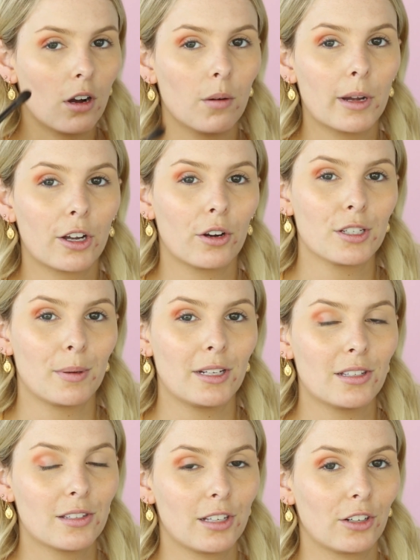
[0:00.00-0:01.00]
Oh my god, it's
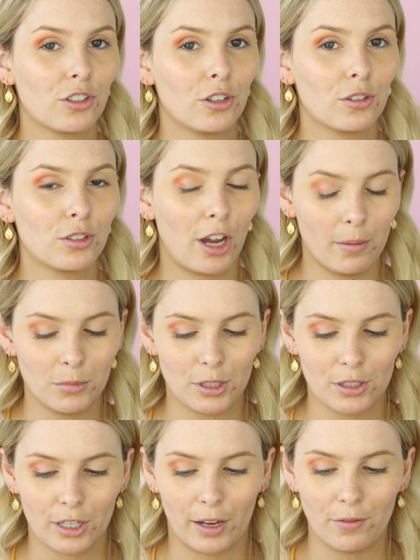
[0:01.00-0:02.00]
been such a long time
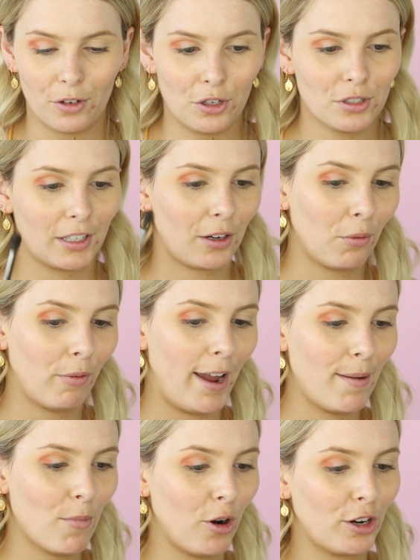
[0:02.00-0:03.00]
since I've used like a
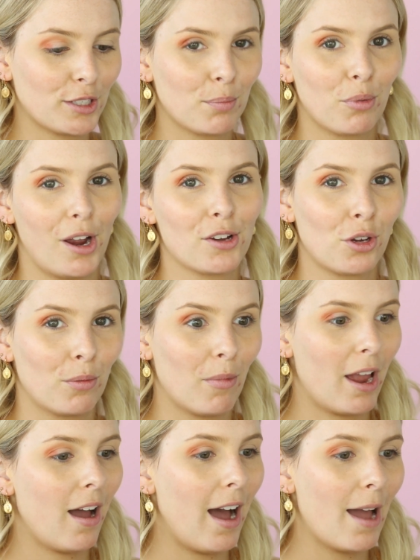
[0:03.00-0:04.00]
Ray Morris brush on
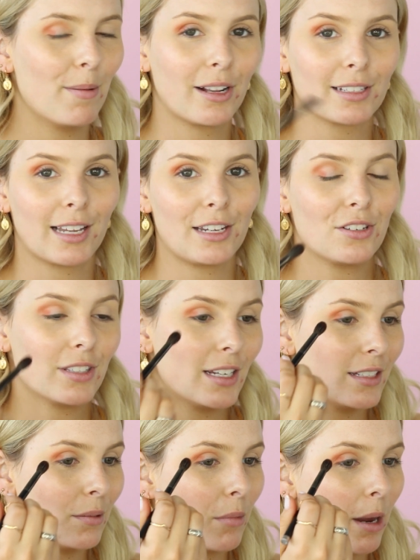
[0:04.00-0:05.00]
my eye because I use
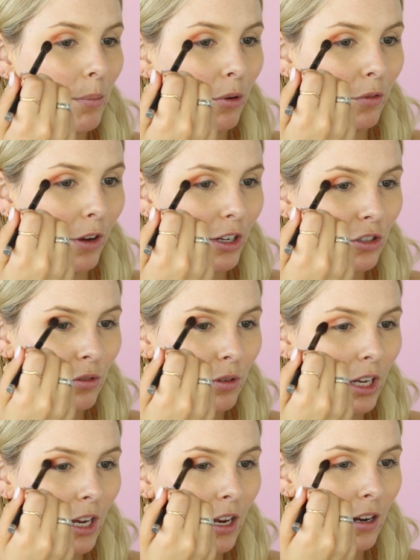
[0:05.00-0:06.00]
these in my professional
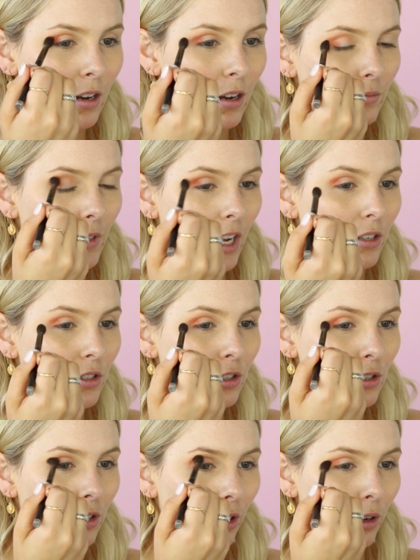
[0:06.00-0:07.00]
kit. They're
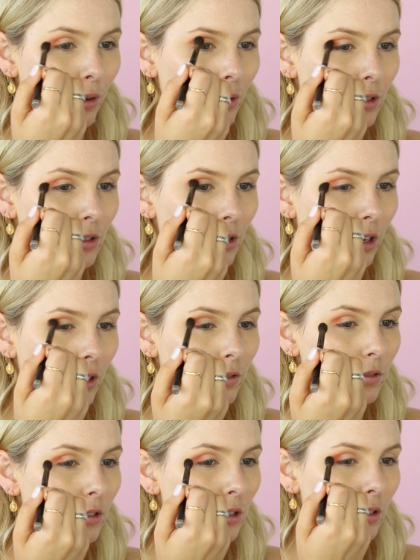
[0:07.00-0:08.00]
so
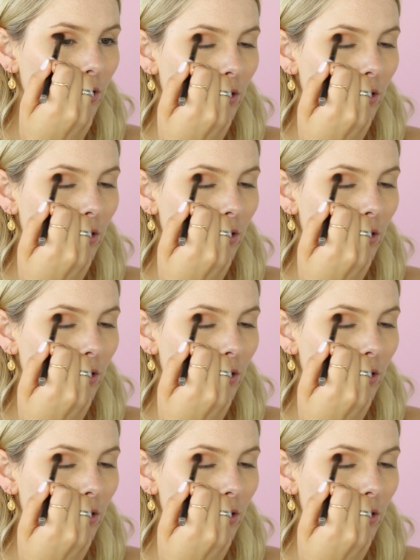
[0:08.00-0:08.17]
soft.